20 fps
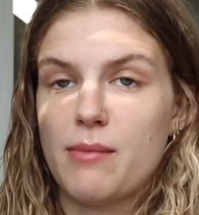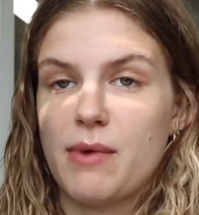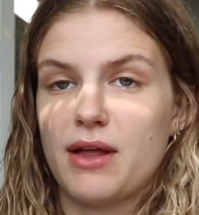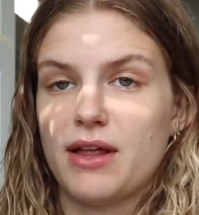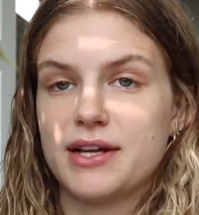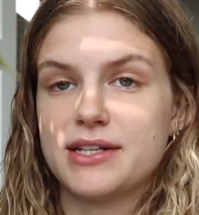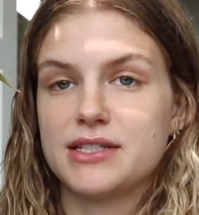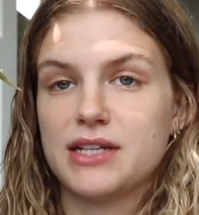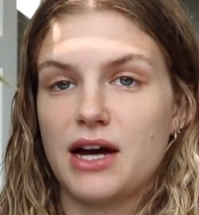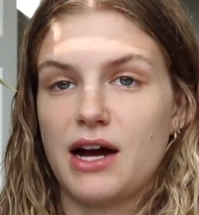I
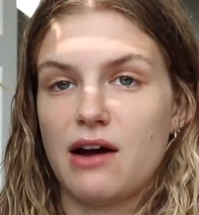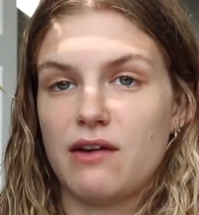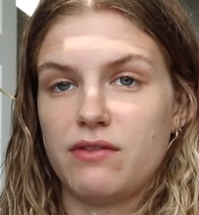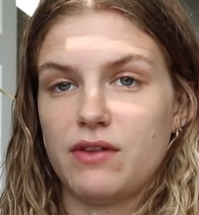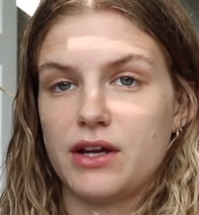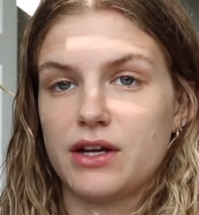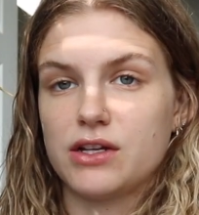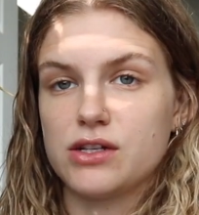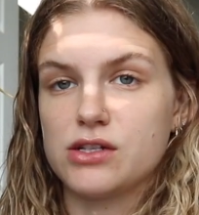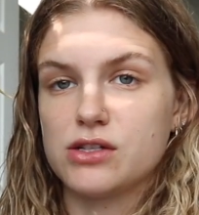like to have
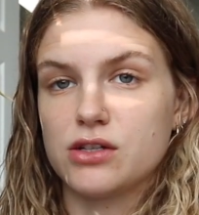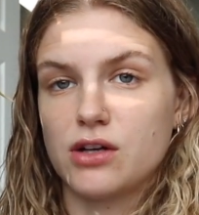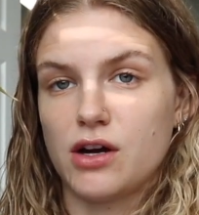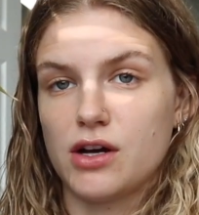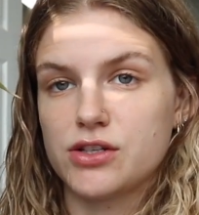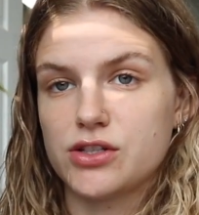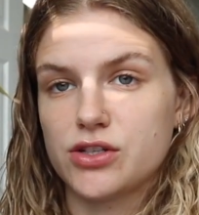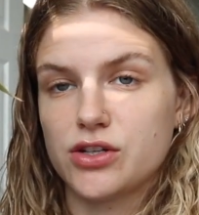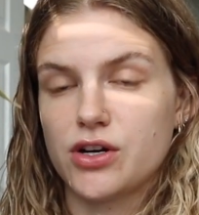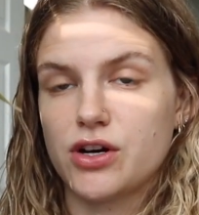like a
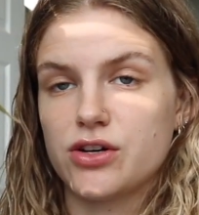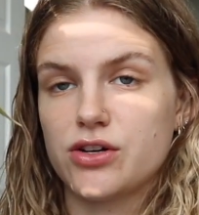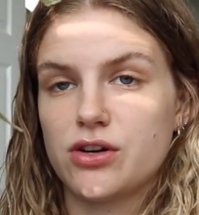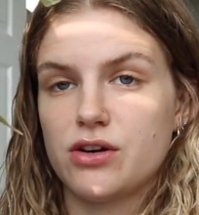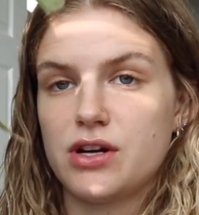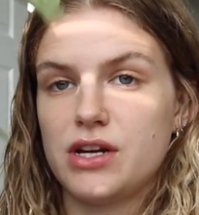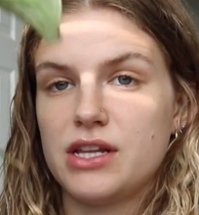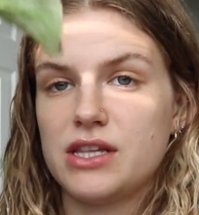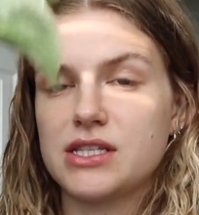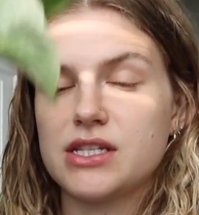saucer
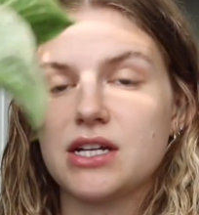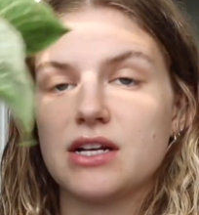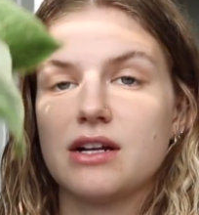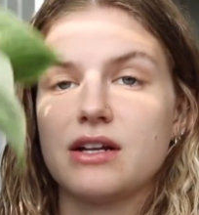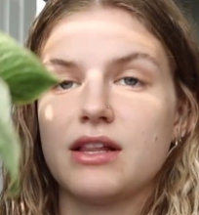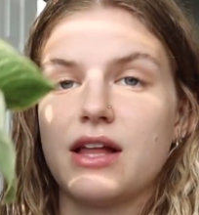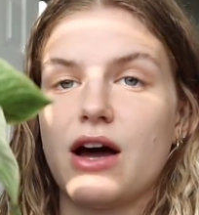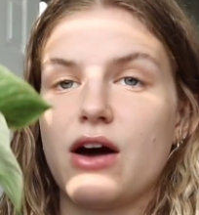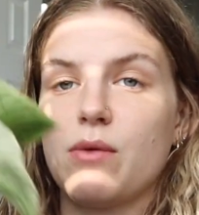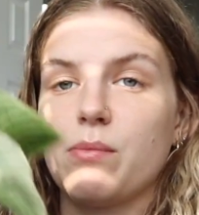underneath to
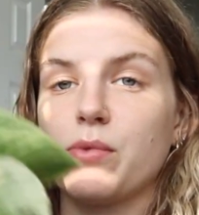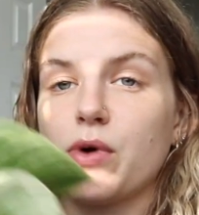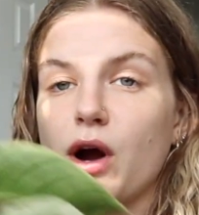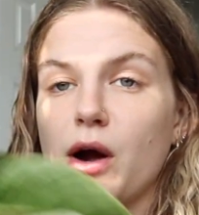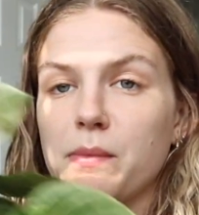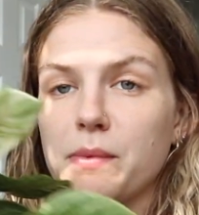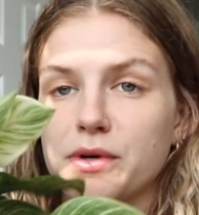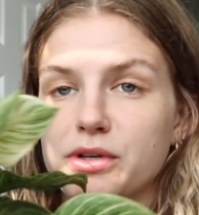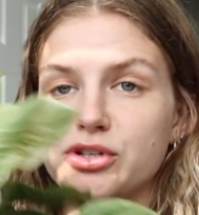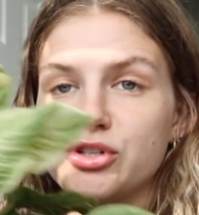allow
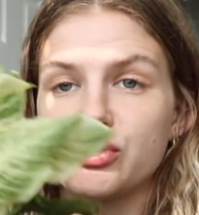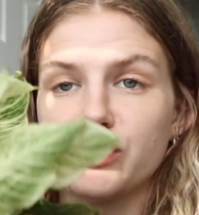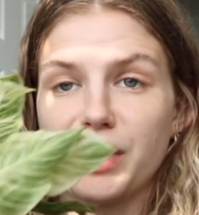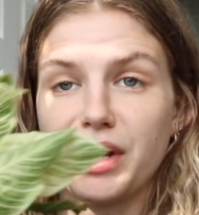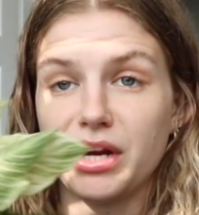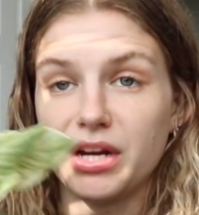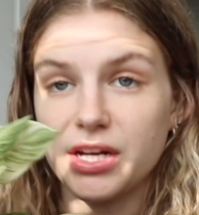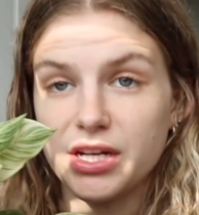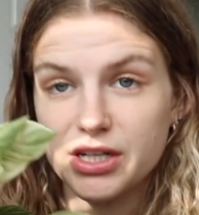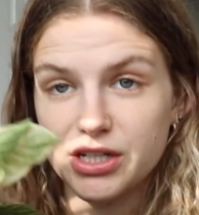proper
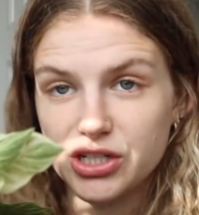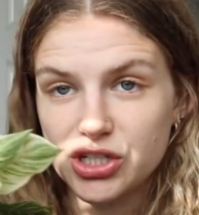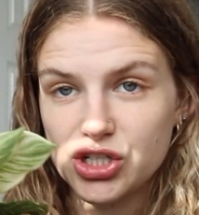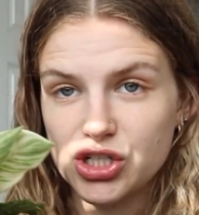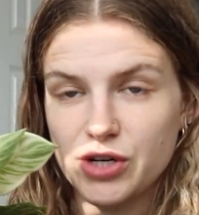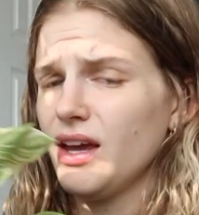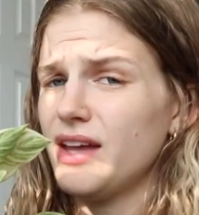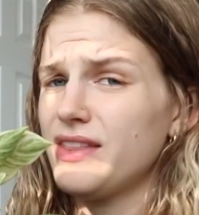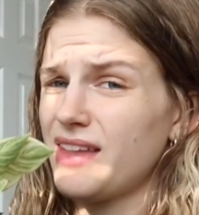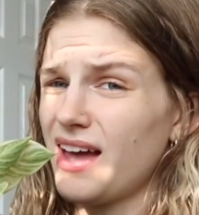drainage,
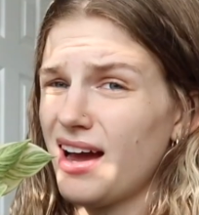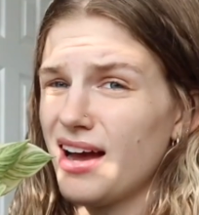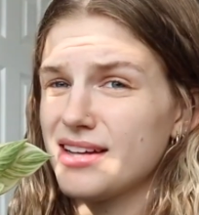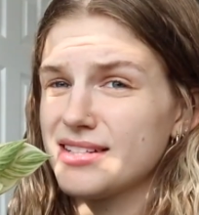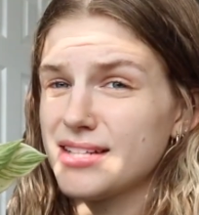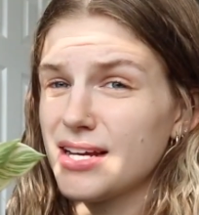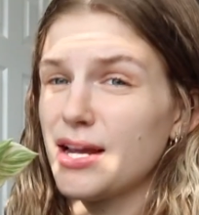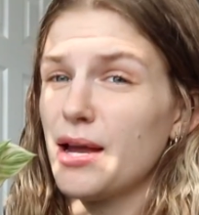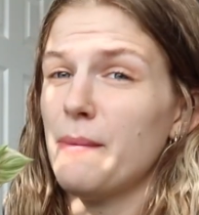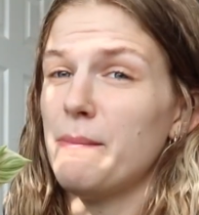and that has
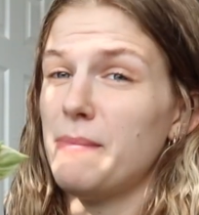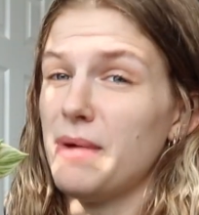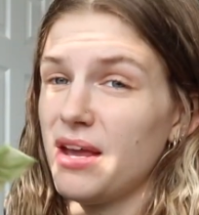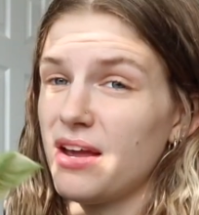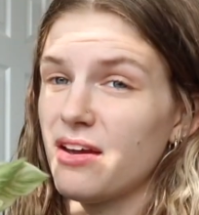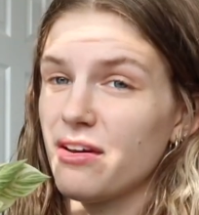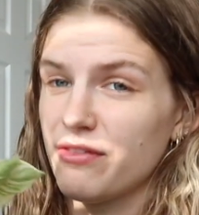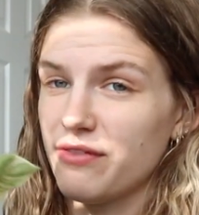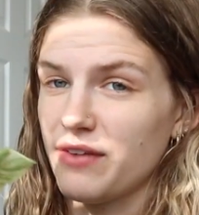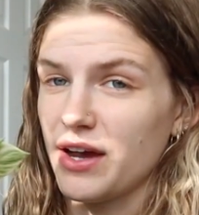like a
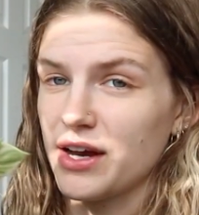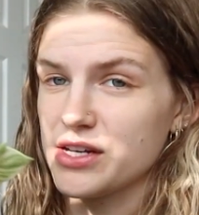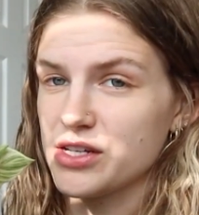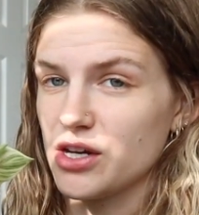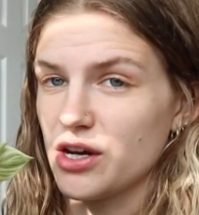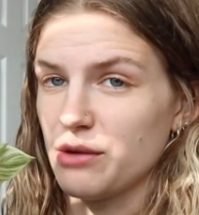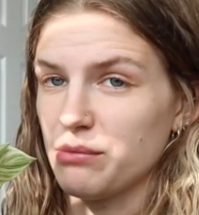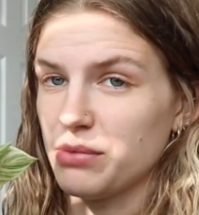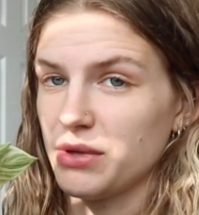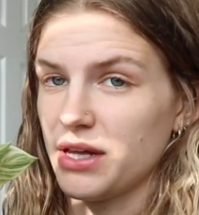big effect
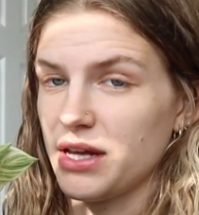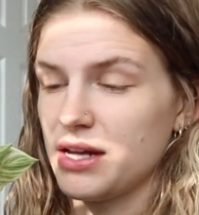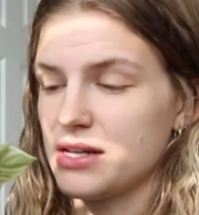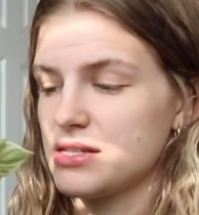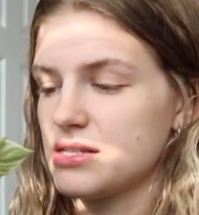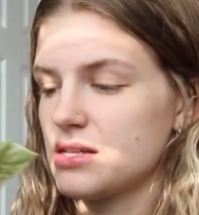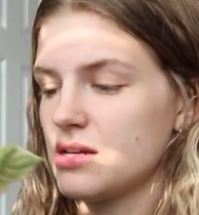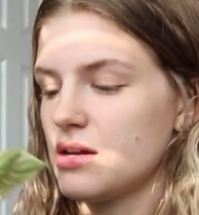on plants.